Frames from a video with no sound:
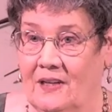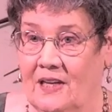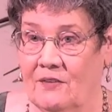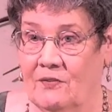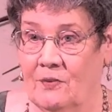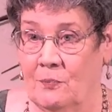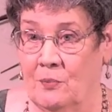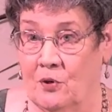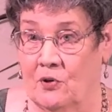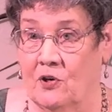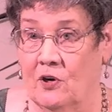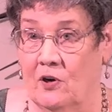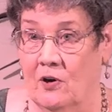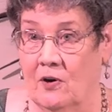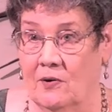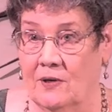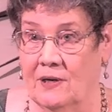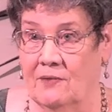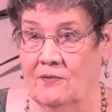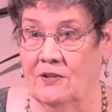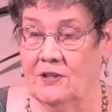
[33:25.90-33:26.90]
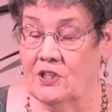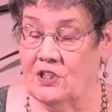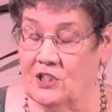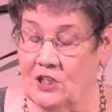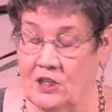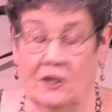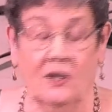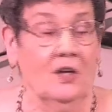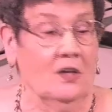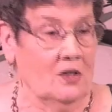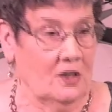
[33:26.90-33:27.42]
give up your car and everything,
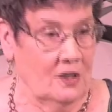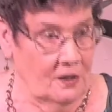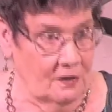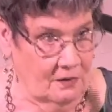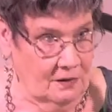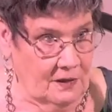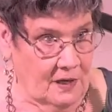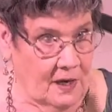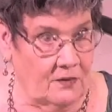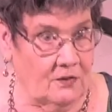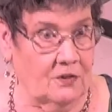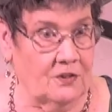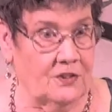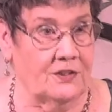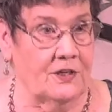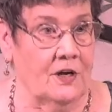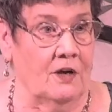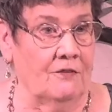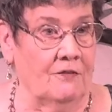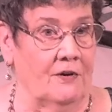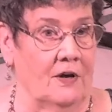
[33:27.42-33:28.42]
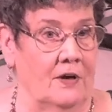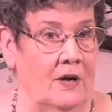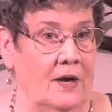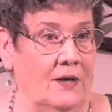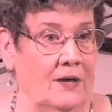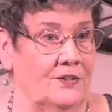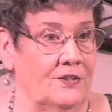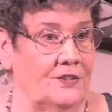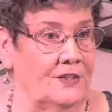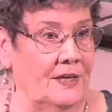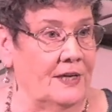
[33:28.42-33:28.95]
she got herself
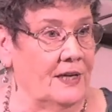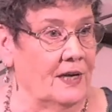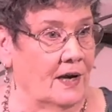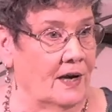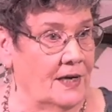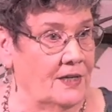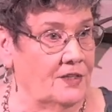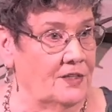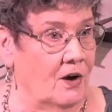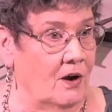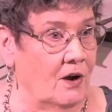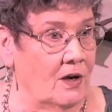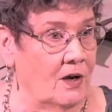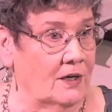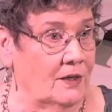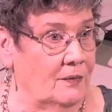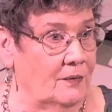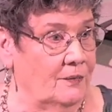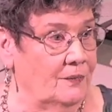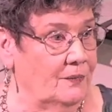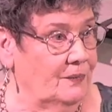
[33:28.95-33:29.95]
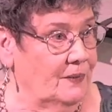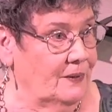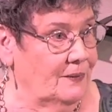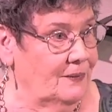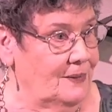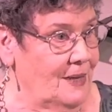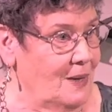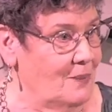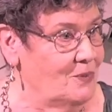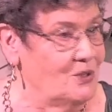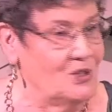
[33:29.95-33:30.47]
a seeing eye dog
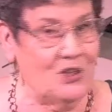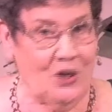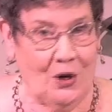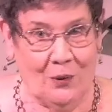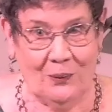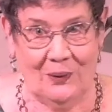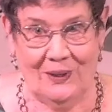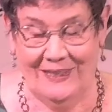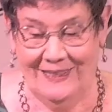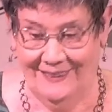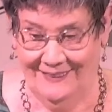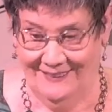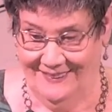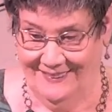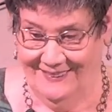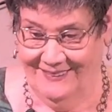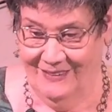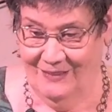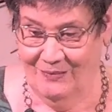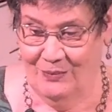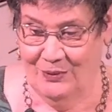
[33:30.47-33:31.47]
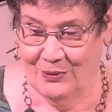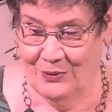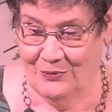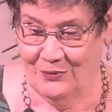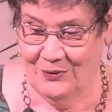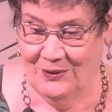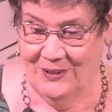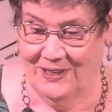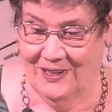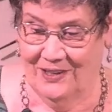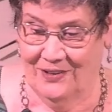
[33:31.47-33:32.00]
named Joni,
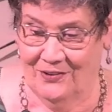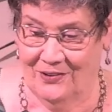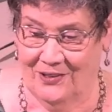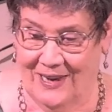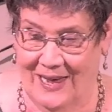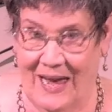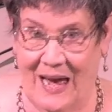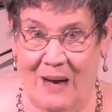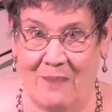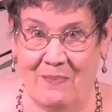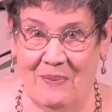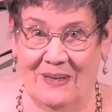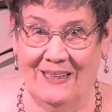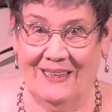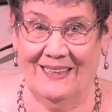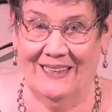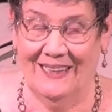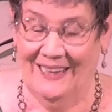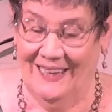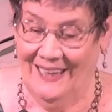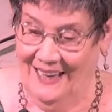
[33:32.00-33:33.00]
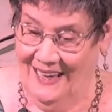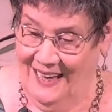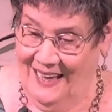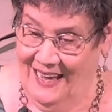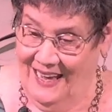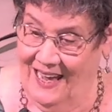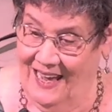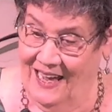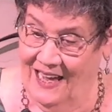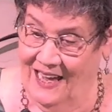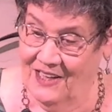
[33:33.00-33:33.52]
beautiful yellow lab,
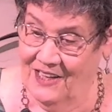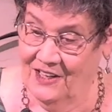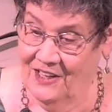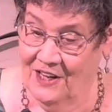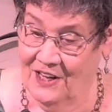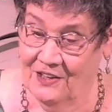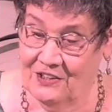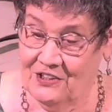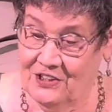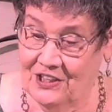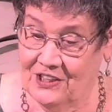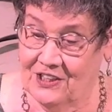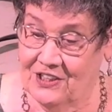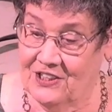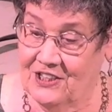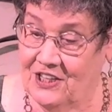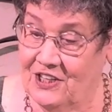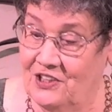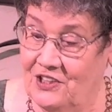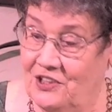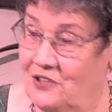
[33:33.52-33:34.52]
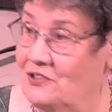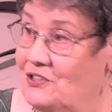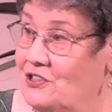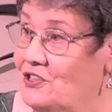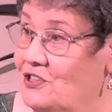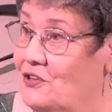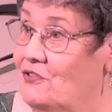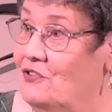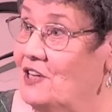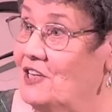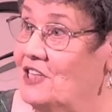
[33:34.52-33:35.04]
and she continued to
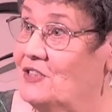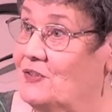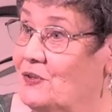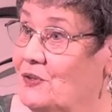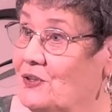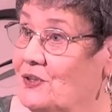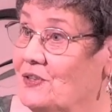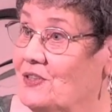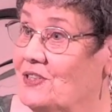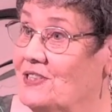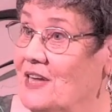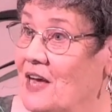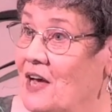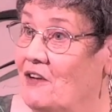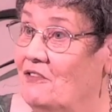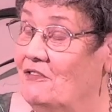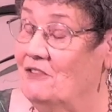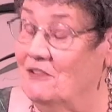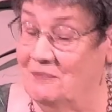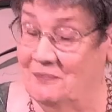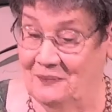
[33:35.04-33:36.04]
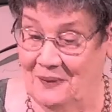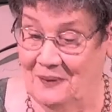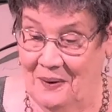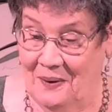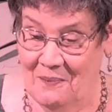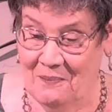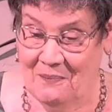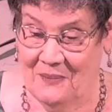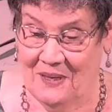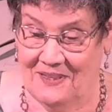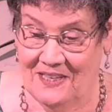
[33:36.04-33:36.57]
do things for herself.
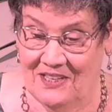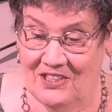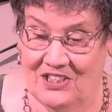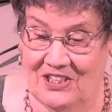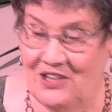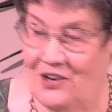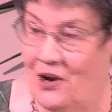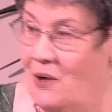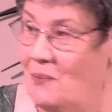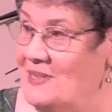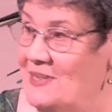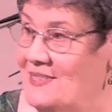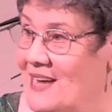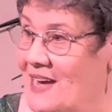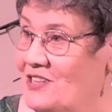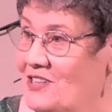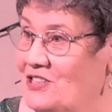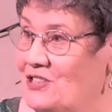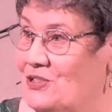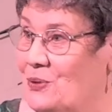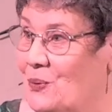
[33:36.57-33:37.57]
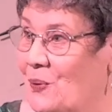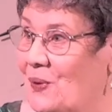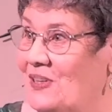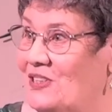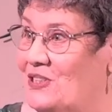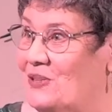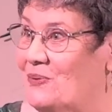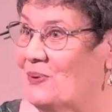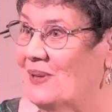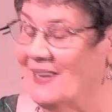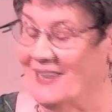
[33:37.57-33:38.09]
But then she always had a story
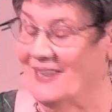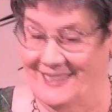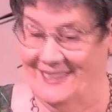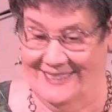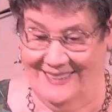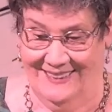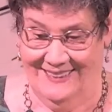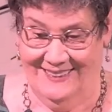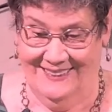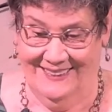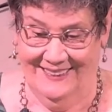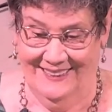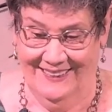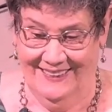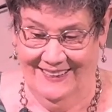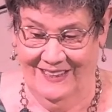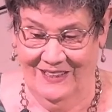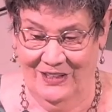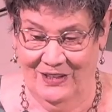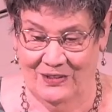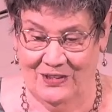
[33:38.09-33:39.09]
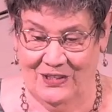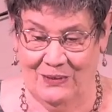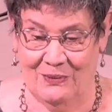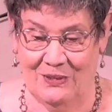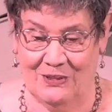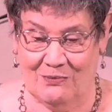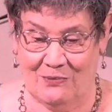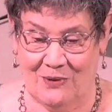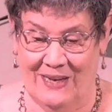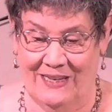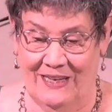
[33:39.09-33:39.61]
to relate. You know, she
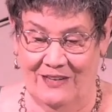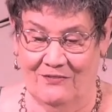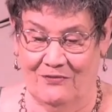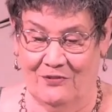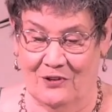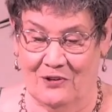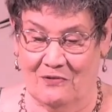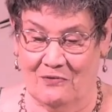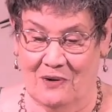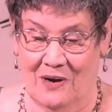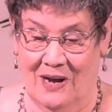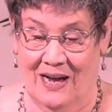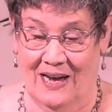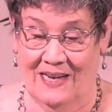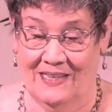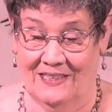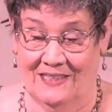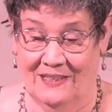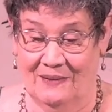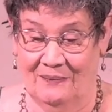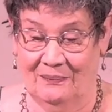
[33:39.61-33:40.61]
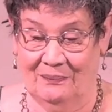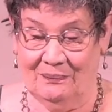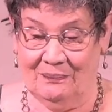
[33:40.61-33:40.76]
was waiting for a ride